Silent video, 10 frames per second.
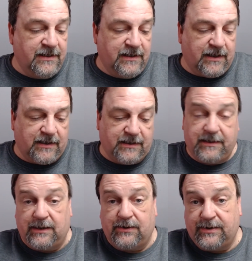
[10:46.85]

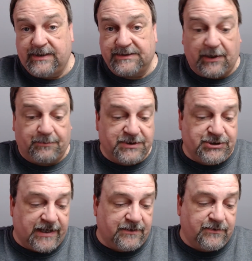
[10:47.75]
It does help the
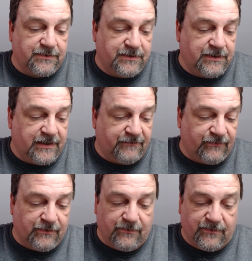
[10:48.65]
channel if
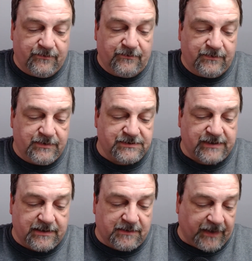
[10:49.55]
you
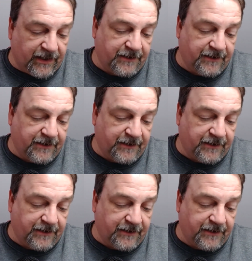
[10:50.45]
decide to buy.